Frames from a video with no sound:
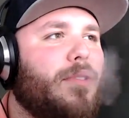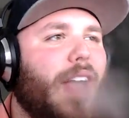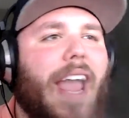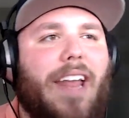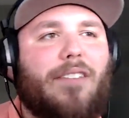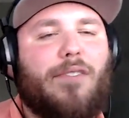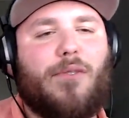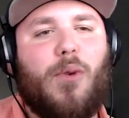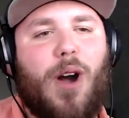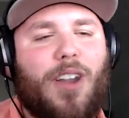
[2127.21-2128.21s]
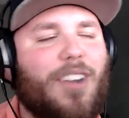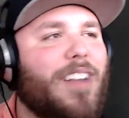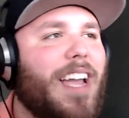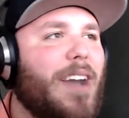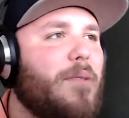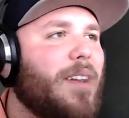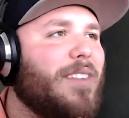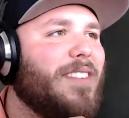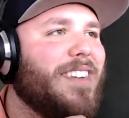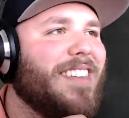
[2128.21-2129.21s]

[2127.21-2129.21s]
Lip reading: Taint Squonker? Yeah, whatever.